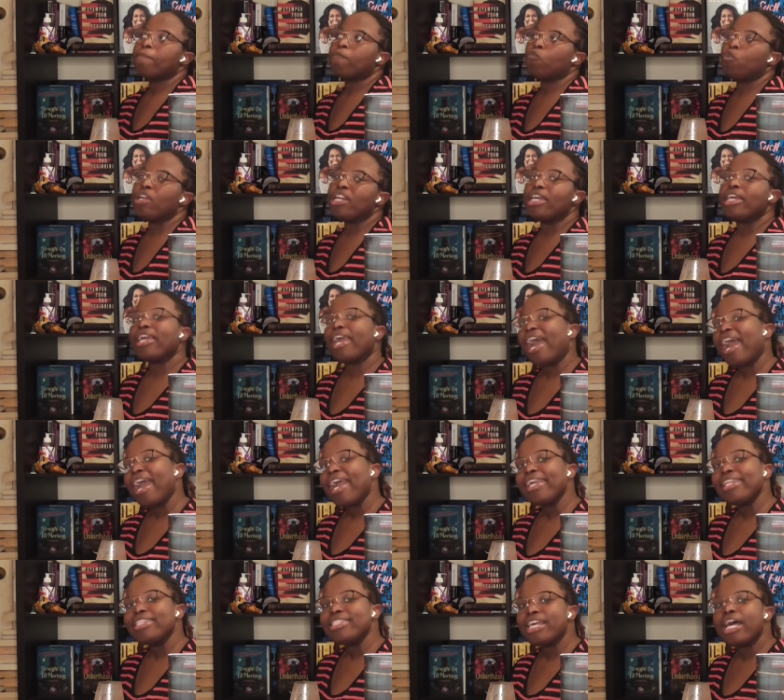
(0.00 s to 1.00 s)
when a guy
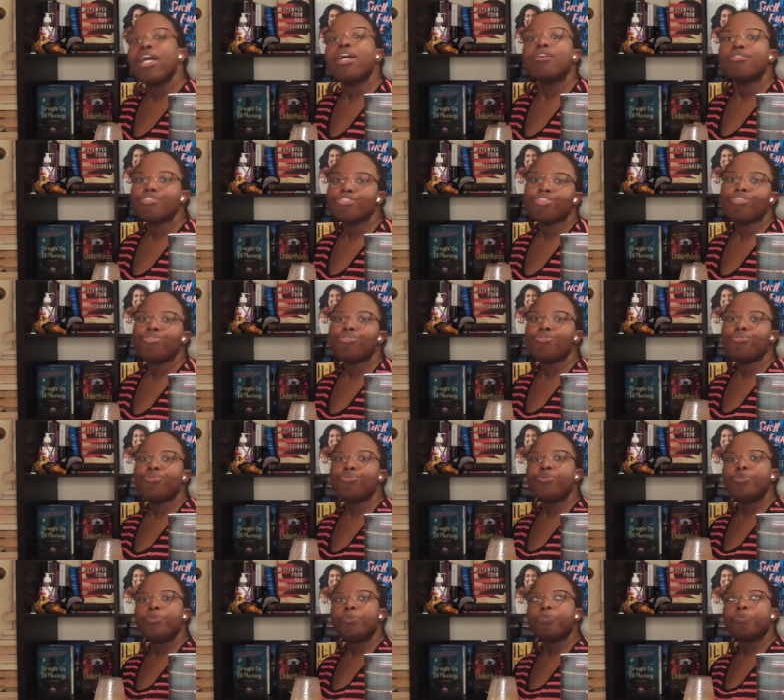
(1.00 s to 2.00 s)
tells
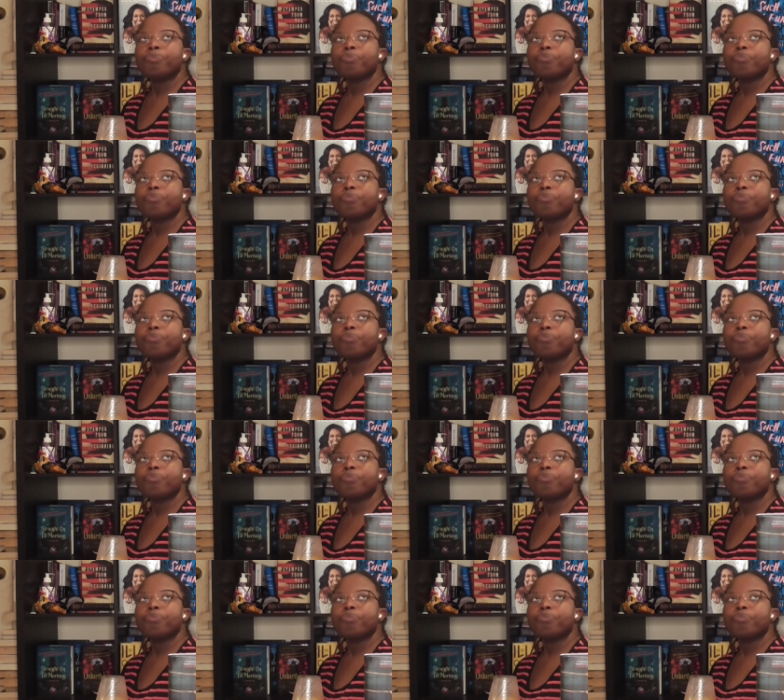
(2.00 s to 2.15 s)
you